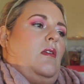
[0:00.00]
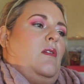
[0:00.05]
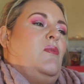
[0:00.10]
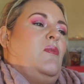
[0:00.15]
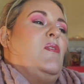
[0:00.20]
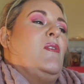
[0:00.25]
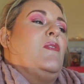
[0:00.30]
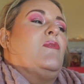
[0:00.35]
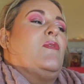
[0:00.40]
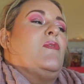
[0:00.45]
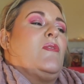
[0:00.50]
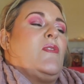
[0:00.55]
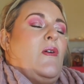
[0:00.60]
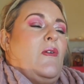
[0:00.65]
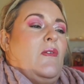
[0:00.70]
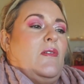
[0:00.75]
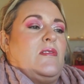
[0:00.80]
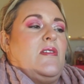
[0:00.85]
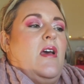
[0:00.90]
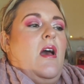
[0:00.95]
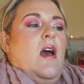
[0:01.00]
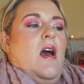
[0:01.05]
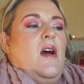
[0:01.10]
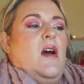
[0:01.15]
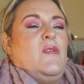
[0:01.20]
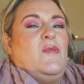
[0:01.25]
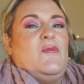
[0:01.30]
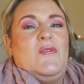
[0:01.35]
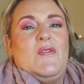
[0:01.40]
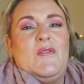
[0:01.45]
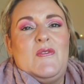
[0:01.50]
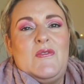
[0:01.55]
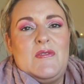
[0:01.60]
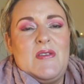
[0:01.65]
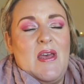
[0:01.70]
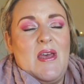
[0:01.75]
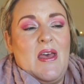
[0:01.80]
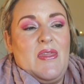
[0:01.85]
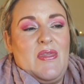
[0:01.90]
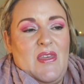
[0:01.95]
Food for Thought, a
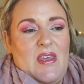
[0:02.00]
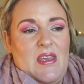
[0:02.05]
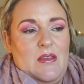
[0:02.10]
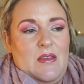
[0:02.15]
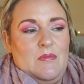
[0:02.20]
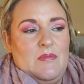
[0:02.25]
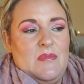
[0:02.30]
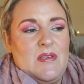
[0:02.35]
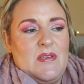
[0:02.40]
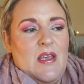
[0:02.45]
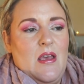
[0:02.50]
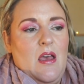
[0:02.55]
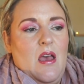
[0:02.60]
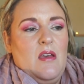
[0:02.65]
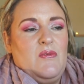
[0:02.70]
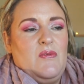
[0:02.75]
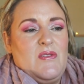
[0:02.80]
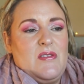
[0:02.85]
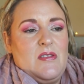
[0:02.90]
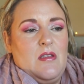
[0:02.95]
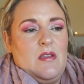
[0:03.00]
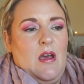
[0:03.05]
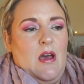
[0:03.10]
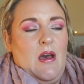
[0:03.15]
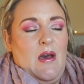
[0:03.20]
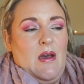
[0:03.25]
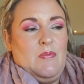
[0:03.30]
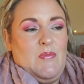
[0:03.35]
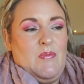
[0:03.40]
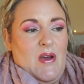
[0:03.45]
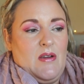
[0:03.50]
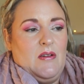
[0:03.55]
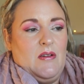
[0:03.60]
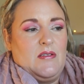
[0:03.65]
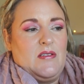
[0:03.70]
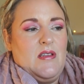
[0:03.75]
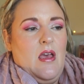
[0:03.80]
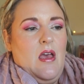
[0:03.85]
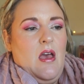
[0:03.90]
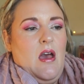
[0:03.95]
food themed
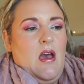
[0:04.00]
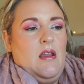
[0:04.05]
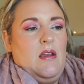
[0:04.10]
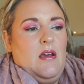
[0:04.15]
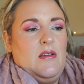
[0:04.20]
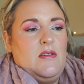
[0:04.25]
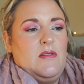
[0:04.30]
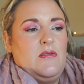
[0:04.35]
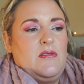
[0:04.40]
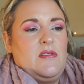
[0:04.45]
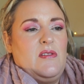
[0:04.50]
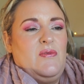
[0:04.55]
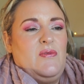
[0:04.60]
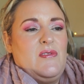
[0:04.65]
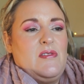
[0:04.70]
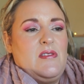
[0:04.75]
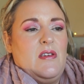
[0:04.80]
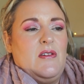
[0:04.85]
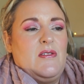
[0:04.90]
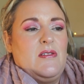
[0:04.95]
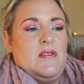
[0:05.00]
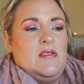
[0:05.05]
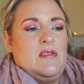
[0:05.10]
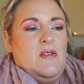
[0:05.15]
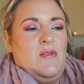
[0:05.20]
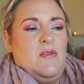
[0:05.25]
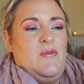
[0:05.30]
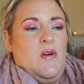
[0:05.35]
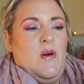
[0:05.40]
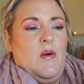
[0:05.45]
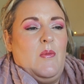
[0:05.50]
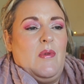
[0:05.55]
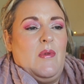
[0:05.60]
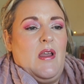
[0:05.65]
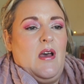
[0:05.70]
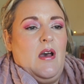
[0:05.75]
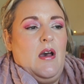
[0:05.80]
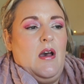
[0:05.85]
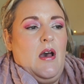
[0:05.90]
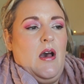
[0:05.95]
product, and I chose the Physician's
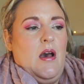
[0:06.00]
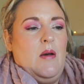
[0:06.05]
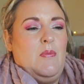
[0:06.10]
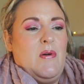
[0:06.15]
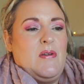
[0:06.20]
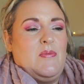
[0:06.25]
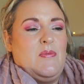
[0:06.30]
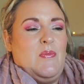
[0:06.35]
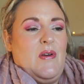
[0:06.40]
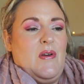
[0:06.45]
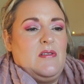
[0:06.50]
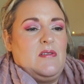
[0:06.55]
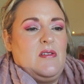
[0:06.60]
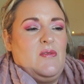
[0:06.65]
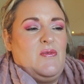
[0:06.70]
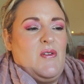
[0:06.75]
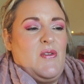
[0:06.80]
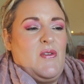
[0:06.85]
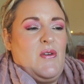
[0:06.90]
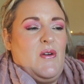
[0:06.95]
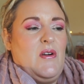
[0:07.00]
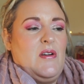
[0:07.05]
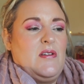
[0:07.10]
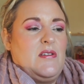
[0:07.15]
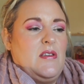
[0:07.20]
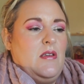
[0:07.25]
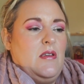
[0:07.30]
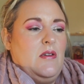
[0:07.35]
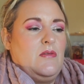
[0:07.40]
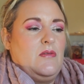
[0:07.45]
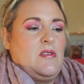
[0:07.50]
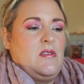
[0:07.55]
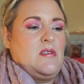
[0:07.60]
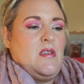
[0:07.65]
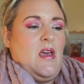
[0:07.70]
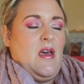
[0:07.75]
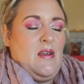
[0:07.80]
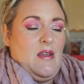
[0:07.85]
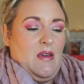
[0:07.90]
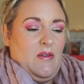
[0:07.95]
Formula Butter Bronzer for 30 uses,
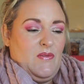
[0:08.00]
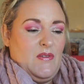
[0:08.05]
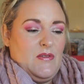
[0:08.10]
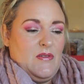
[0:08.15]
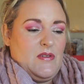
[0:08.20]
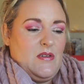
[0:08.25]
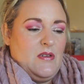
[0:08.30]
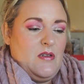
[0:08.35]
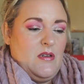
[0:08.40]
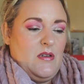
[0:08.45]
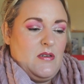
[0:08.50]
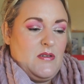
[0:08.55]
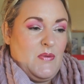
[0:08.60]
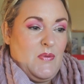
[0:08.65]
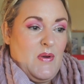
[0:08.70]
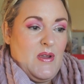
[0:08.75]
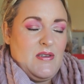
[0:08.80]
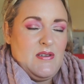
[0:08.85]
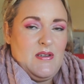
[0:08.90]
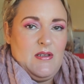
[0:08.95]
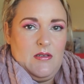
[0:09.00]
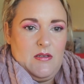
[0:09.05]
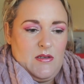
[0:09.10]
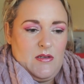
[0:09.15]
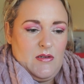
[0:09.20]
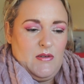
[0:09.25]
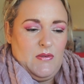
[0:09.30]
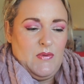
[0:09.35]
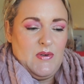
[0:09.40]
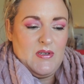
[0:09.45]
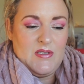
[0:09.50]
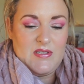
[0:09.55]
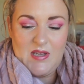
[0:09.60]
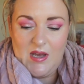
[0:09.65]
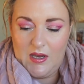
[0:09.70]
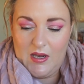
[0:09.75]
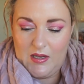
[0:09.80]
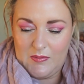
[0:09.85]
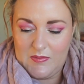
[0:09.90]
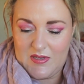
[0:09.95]
and I've used it 22
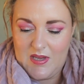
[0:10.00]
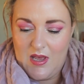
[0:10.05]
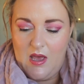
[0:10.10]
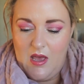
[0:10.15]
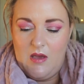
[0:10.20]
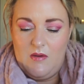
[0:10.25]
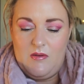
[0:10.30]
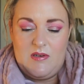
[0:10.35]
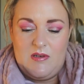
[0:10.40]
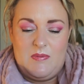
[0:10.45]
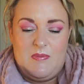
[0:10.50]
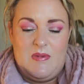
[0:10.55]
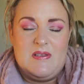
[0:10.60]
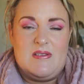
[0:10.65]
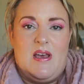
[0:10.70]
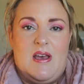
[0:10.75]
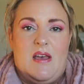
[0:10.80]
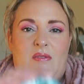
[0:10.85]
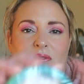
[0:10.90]
times, which means I